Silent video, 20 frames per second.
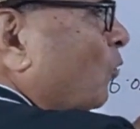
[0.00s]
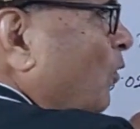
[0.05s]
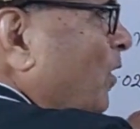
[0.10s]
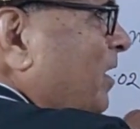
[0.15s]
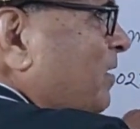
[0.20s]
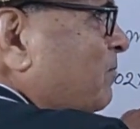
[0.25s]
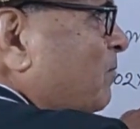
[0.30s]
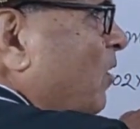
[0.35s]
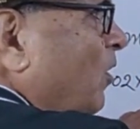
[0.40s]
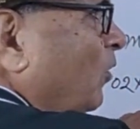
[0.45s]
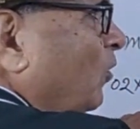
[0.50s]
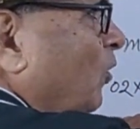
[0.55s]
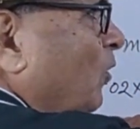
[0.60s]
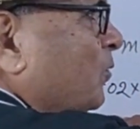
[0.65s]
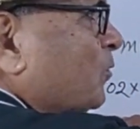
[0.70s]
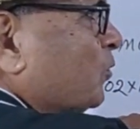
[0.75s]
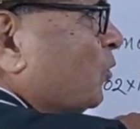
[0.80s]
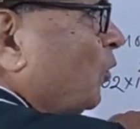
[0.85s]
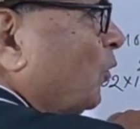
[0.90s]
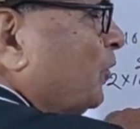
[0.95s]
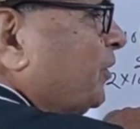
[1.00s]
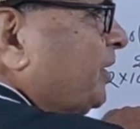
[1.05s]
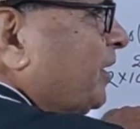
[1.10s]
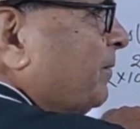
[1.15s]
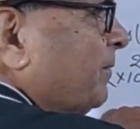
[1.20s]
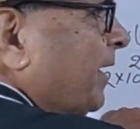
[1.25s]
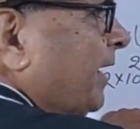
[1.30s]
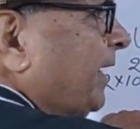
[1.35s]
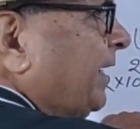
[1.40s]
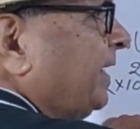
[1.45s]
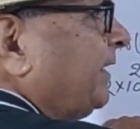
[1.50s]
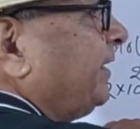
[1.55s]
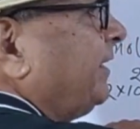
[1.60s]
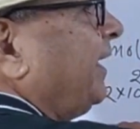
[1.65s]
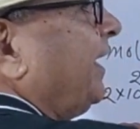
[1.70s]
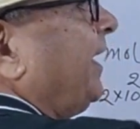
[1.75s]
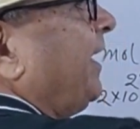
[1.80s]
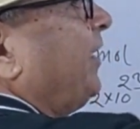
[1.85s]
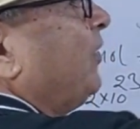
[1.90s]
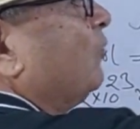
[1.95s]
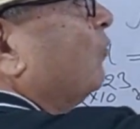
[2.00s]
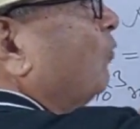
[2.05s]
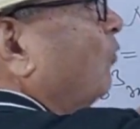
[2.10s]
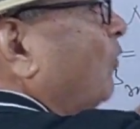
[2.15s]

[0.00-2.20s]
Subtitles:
1 mole of sodium ion and